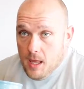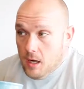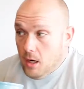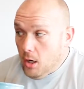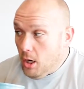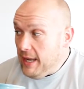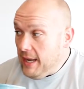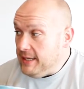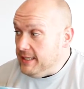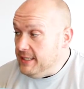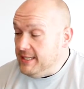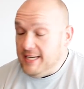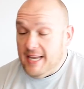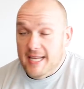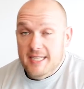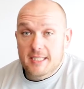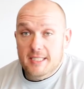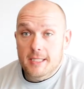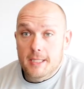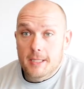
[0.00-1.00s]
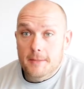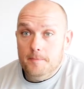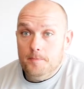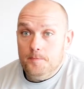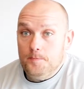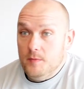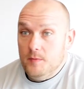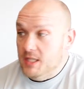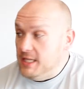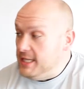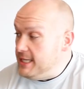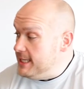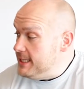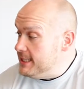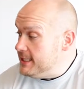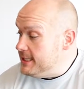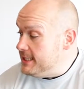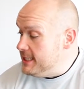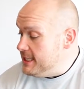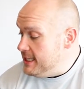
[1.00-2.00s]
All right, next up
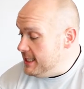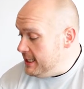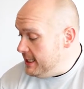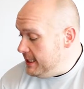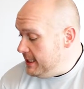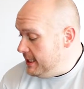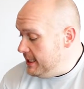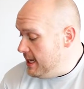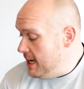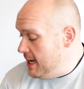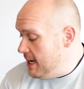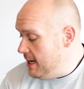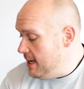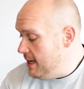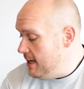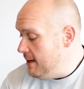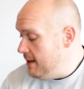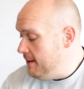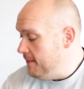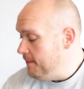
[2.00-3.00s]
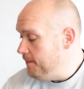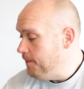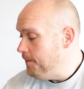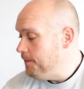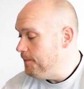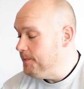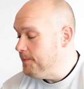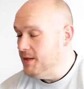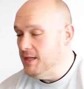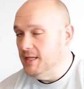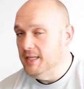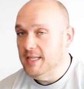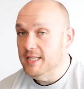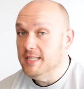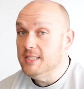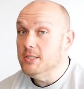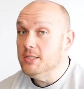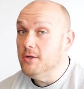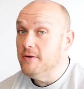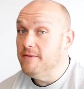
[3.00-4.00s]
is the
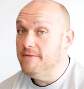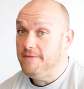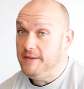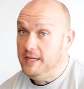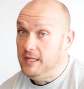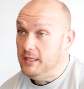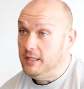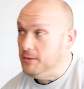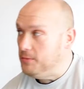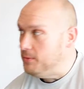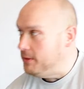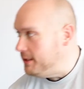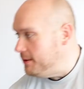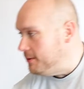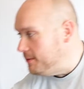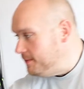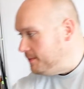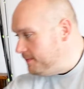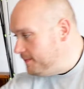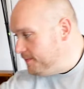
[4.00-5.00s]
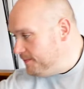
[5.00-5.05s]
Kistler Feeling Reel.